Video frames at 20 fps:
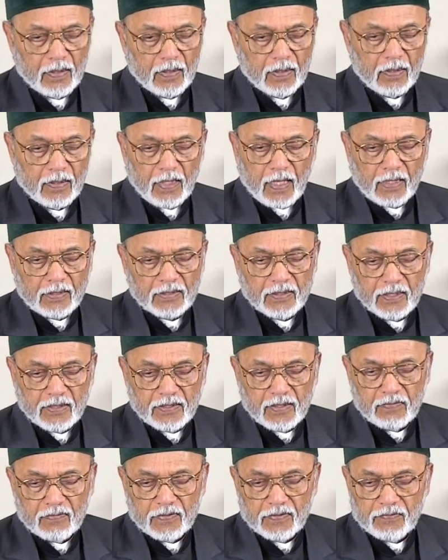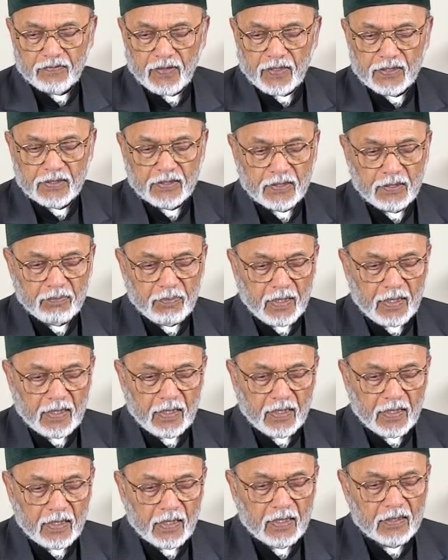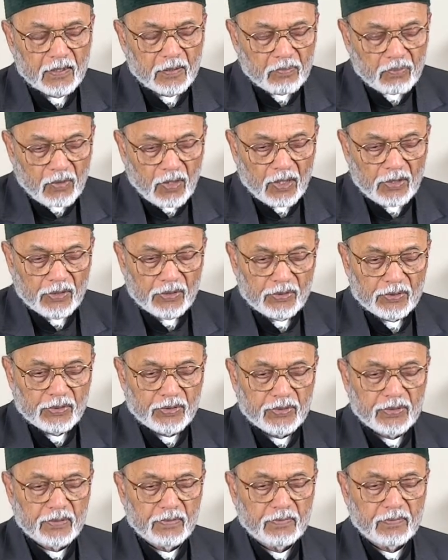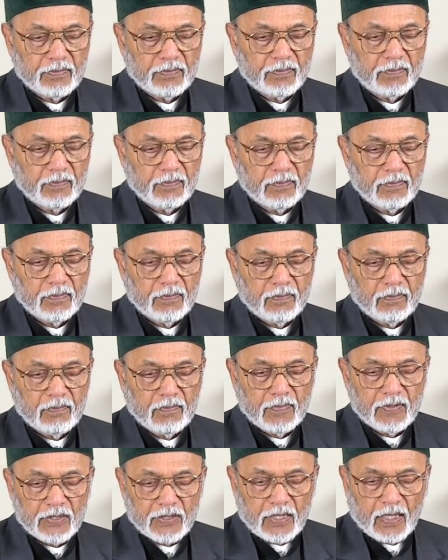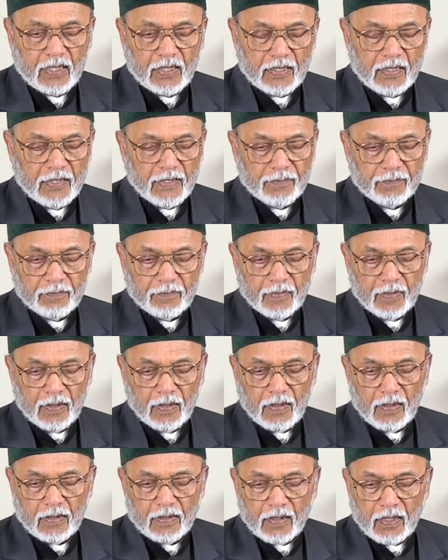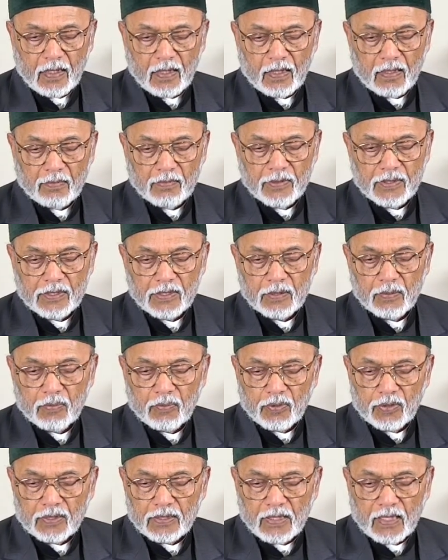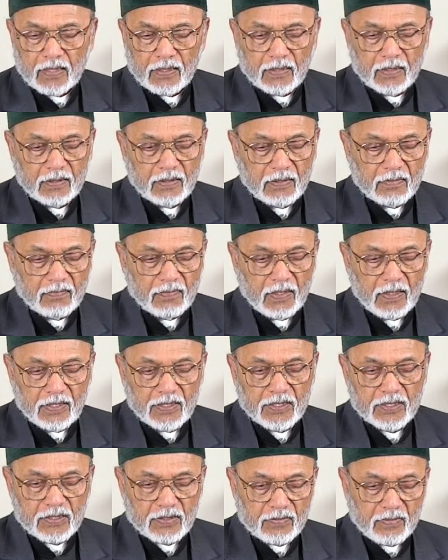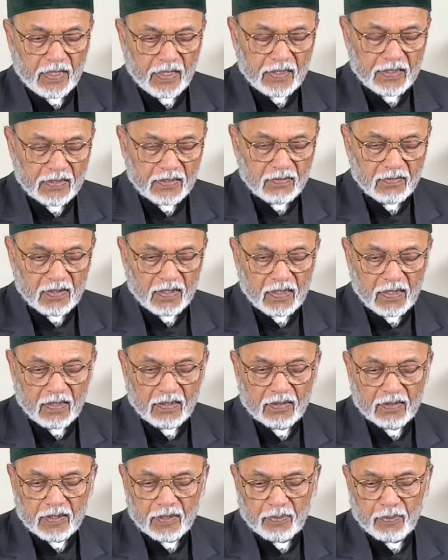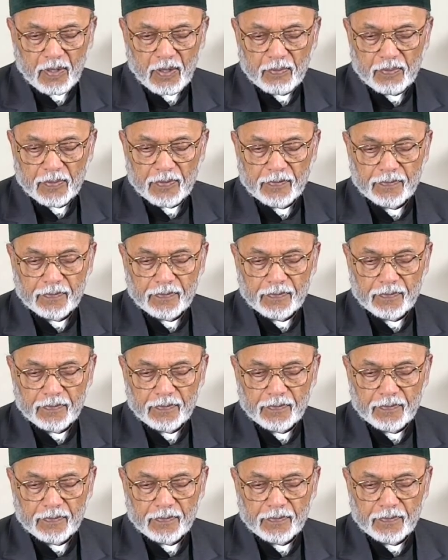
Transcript: Taxation was fixed depending on the produce. Secondly, the Ottomans protected the religious rights of the conquered people.